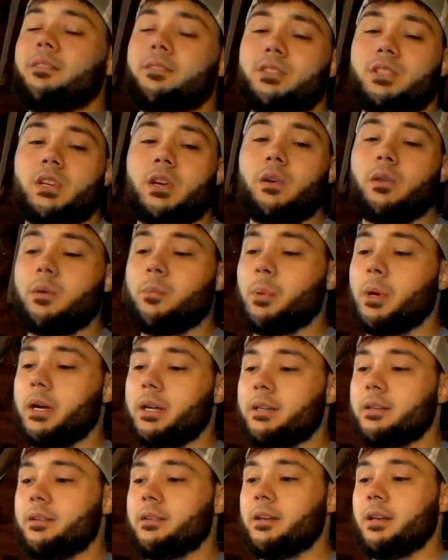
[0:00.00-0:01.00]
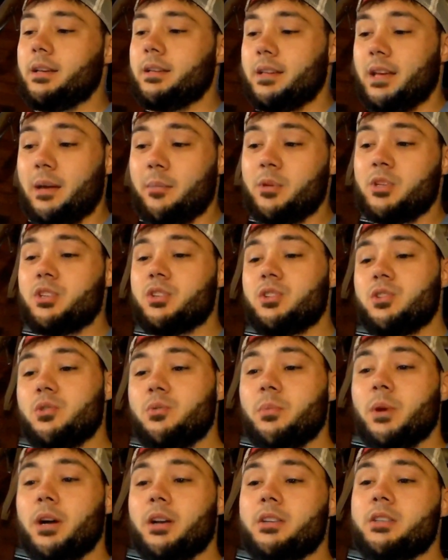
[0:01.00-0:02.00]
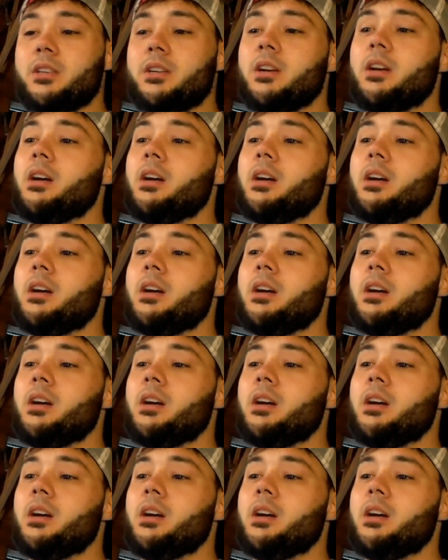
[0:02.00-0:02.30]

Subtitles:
so the bike didn't get damaged too much.